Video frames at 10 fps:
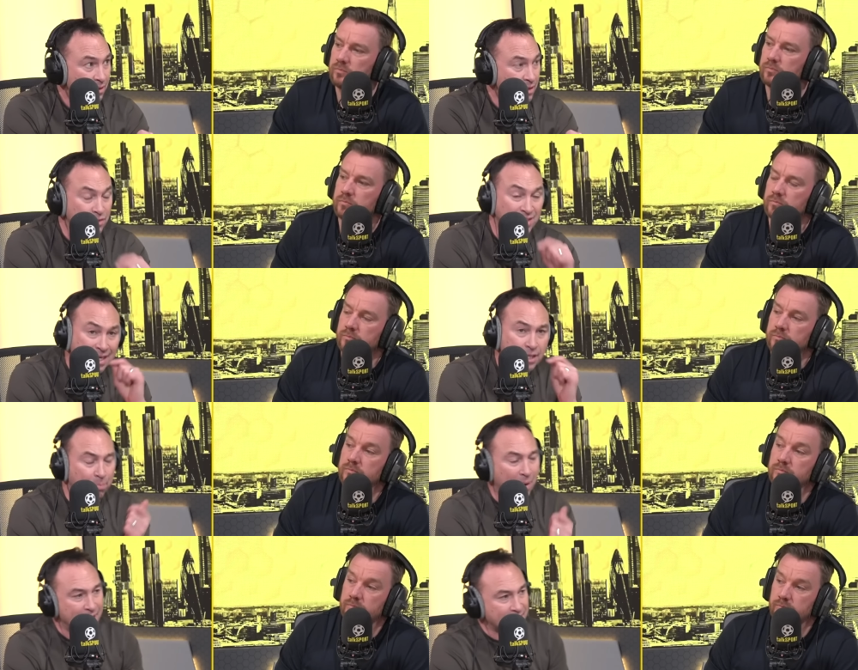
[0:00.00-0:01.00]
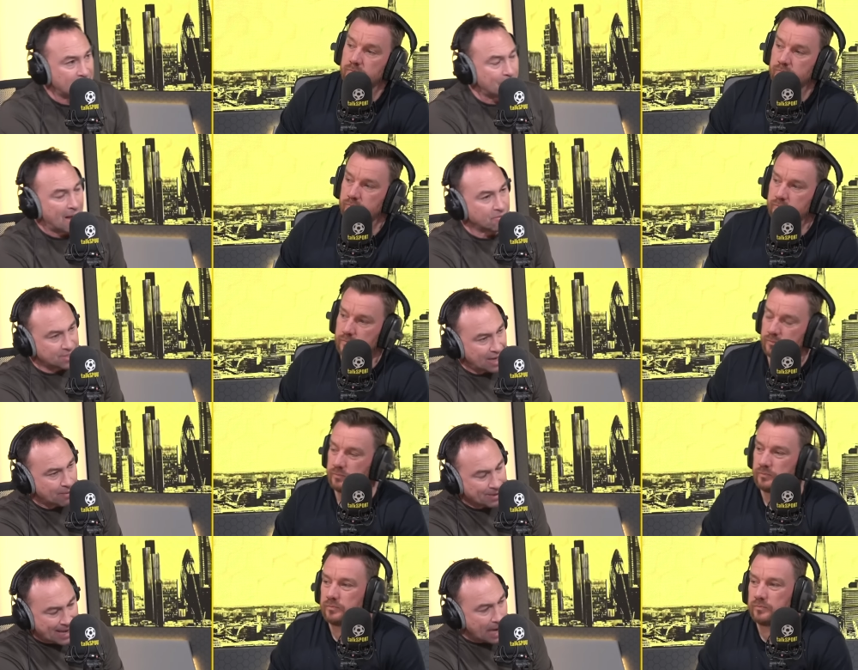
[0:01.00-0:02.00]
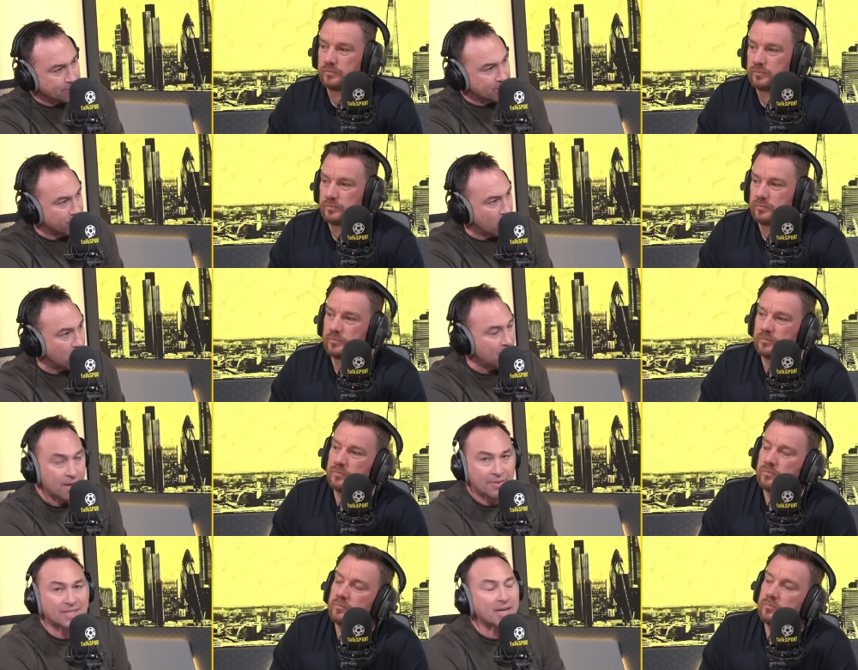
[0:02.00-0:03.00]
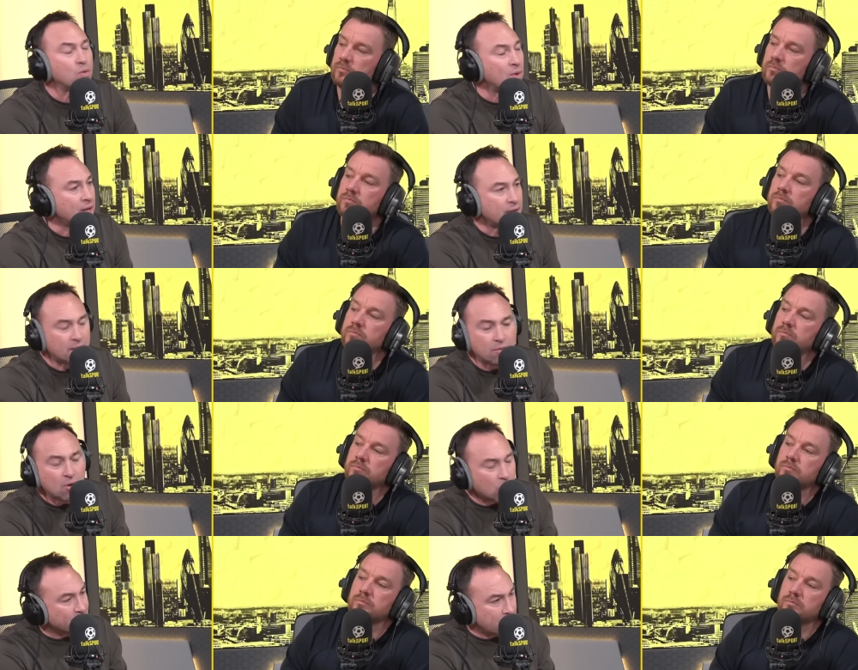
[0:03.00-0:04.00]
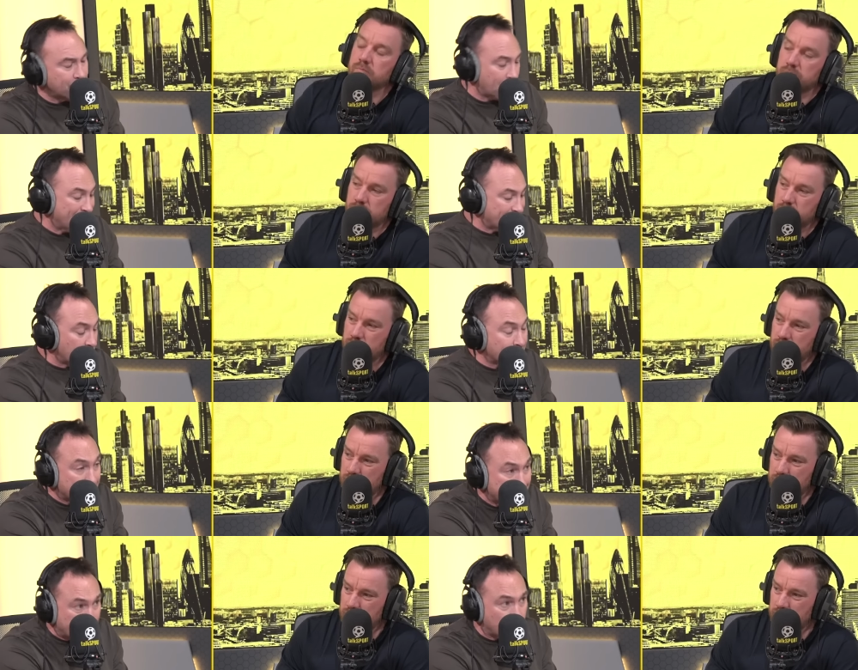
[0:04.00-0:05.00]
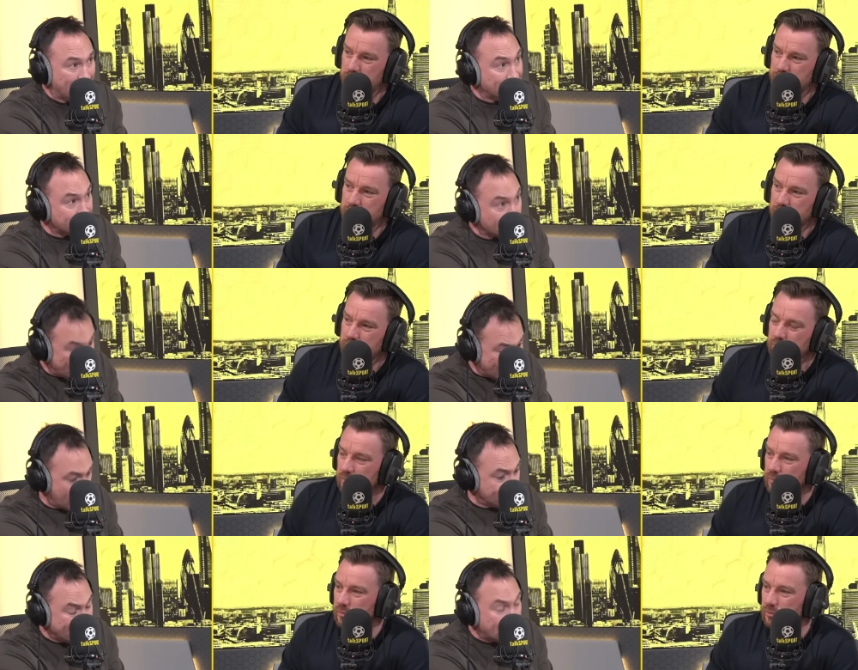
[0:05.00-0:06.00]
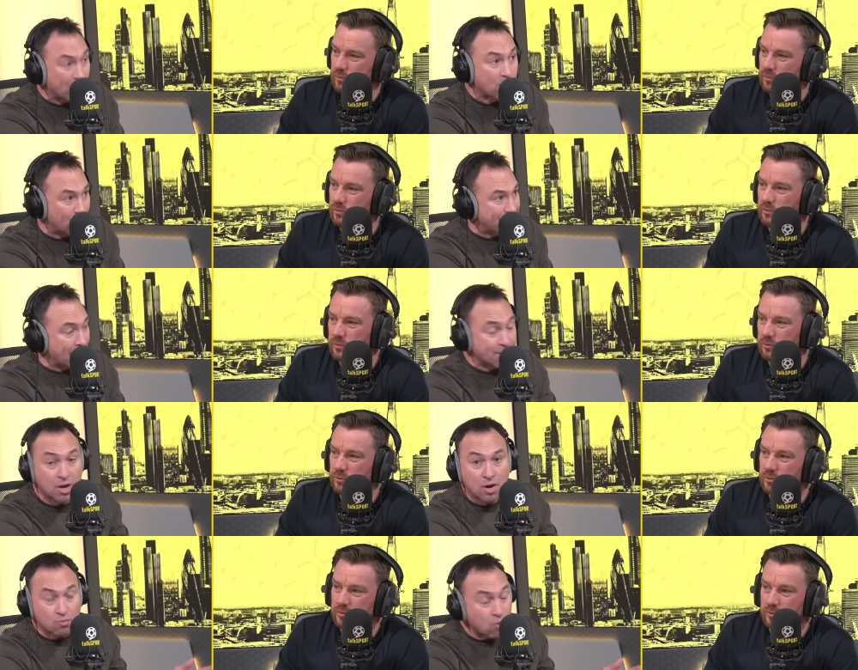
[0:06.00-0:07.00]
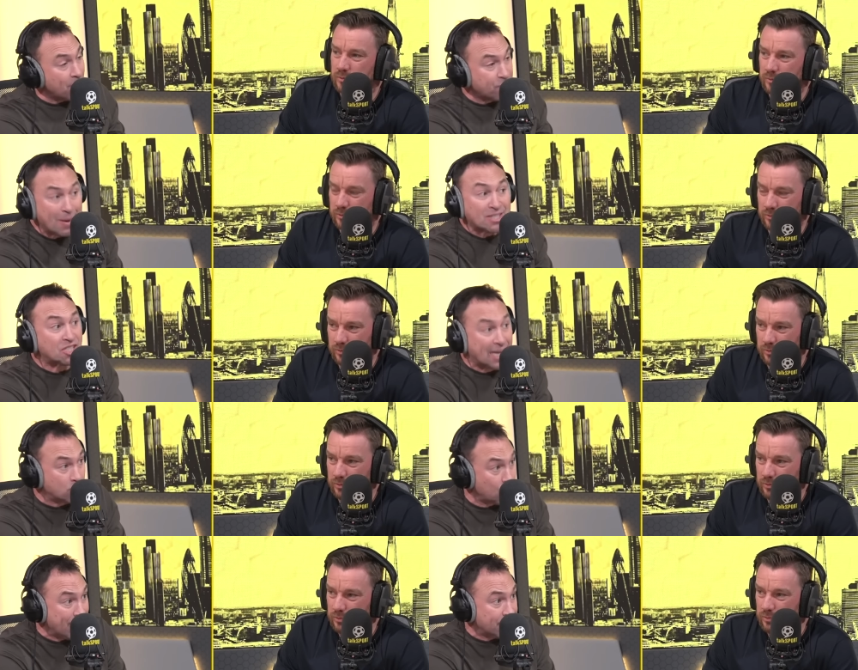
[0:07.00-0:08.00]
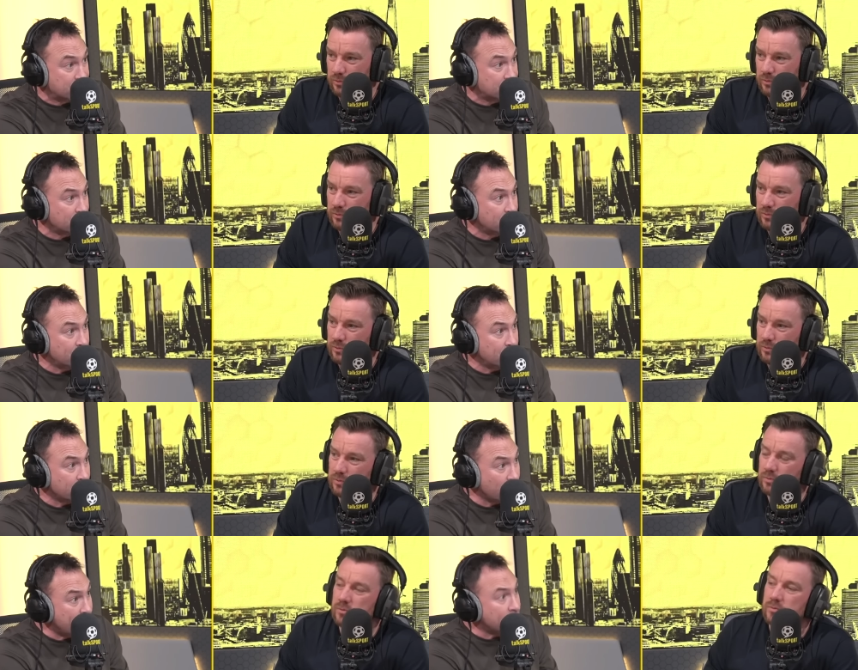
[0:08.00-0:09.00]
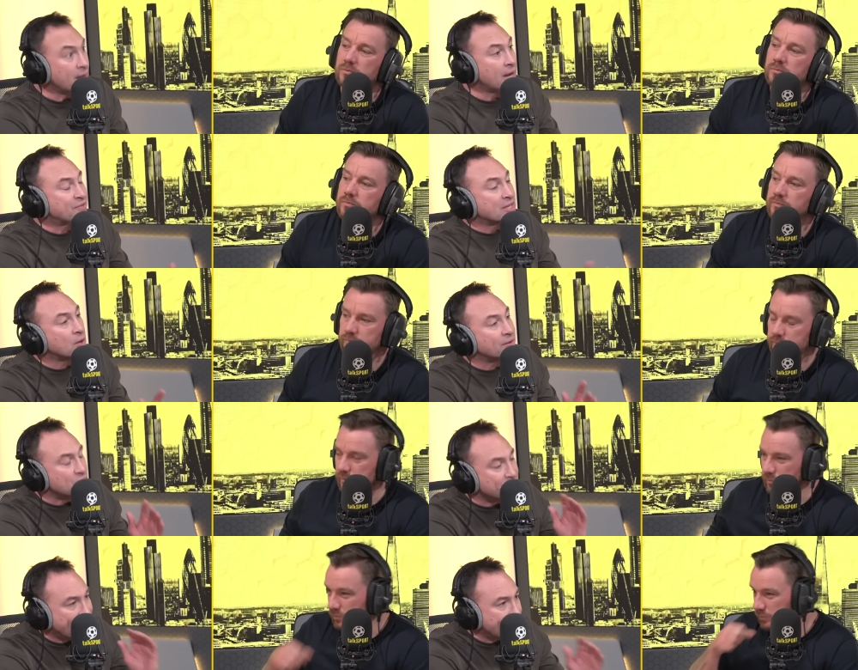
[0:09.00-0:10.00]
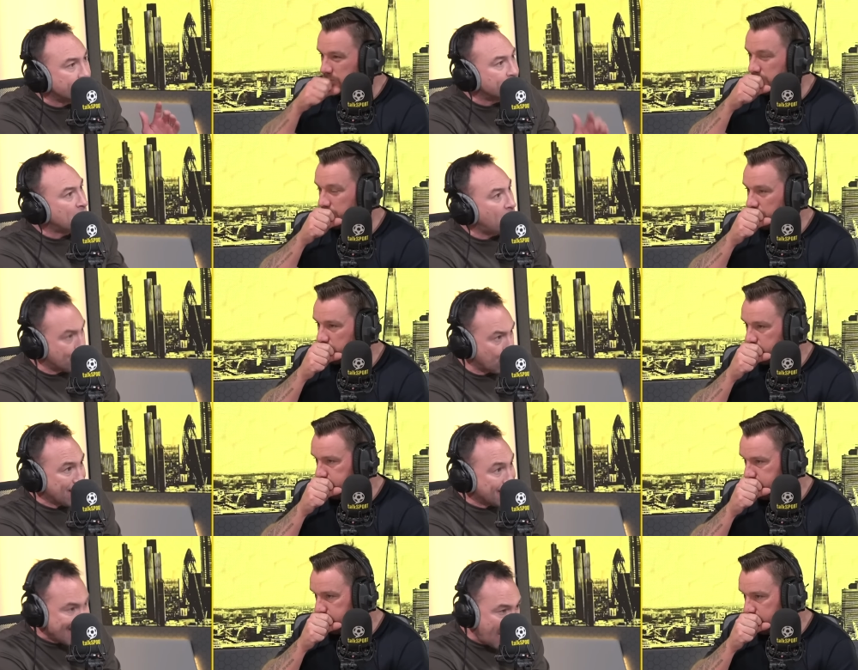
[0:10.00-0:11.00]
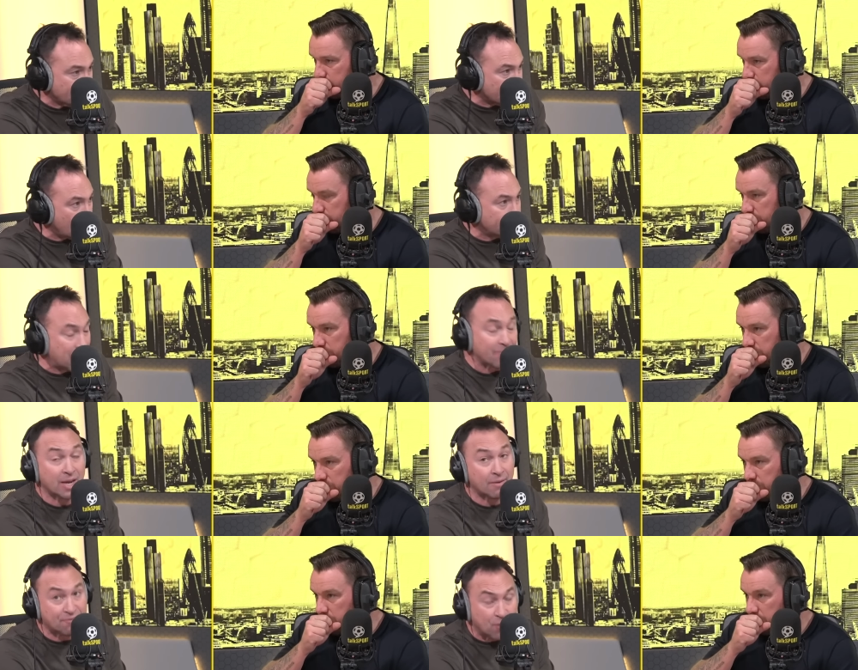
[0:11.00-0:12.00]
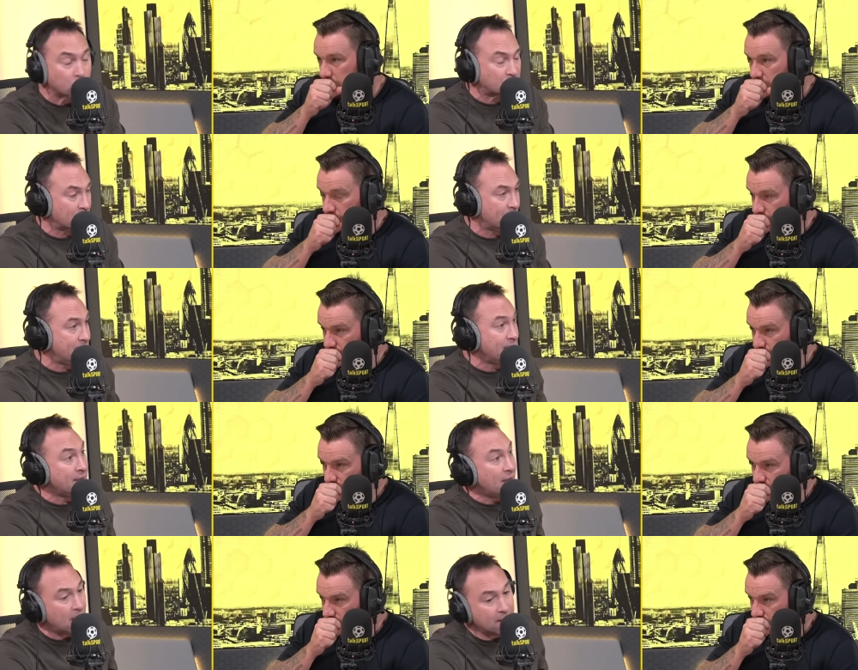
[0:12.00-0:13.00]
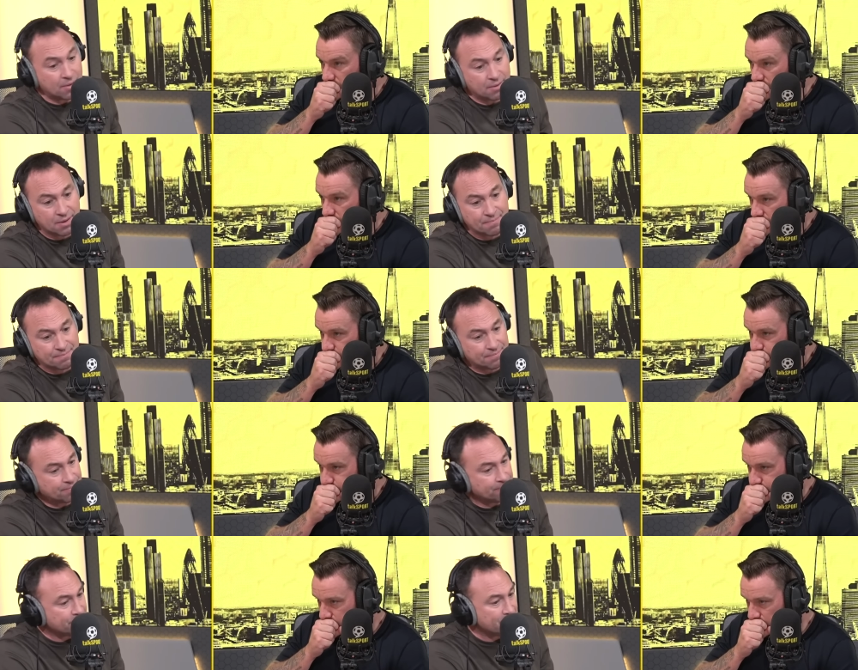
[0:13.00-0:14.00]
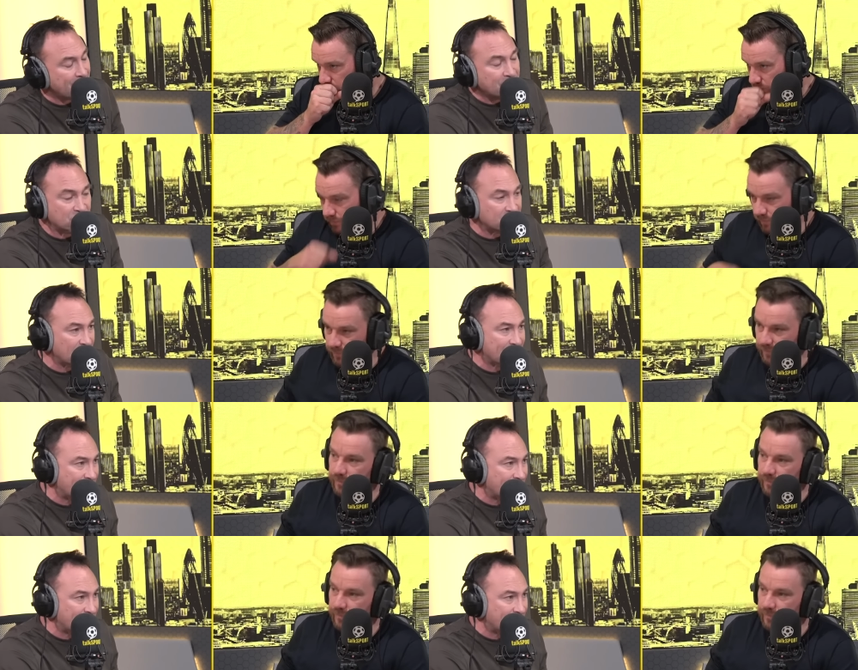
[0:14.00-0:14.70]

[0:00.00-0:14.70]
Speaker 1: They've seen the players come out and say how many games there are. There's no... You look what's coming up. It's going to be midweek weekend, midweek weekend, right for about six weeks, right? If there's if you need a break, now's the time to have it. And unfortunately, the Nations League